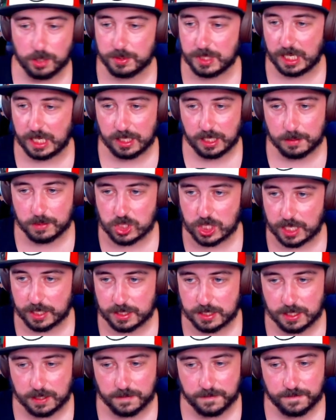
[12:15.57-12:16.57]
daily
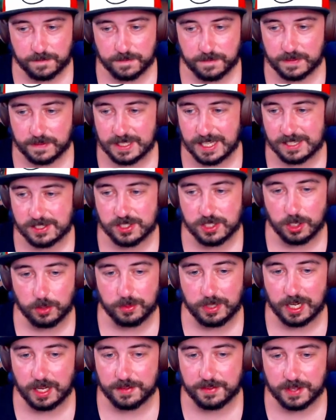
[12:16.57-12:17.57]
objective. That's no
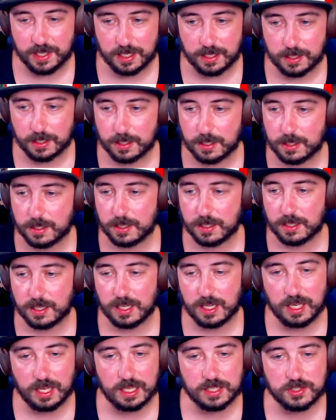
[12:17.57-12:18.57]
nothing.
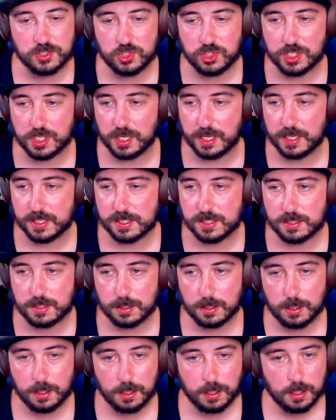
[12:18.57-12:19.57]
It's just
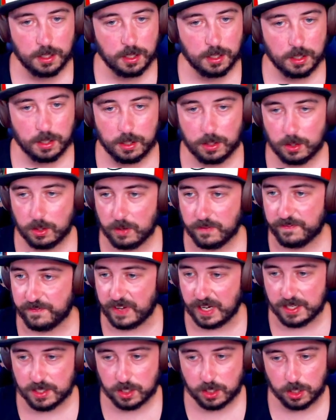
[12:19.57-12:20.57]

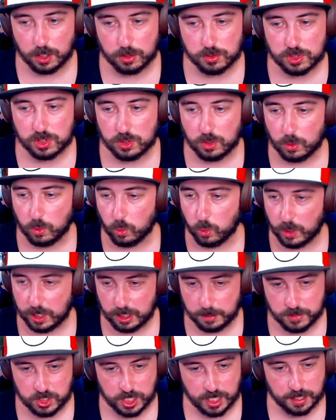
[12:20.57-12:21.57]
find the ghost, 1
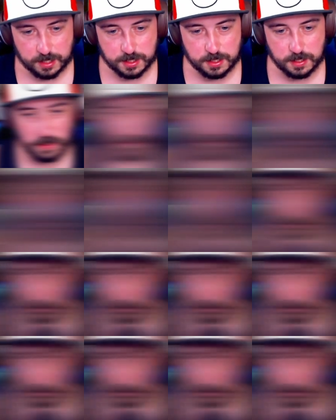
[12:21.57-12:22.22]
objective.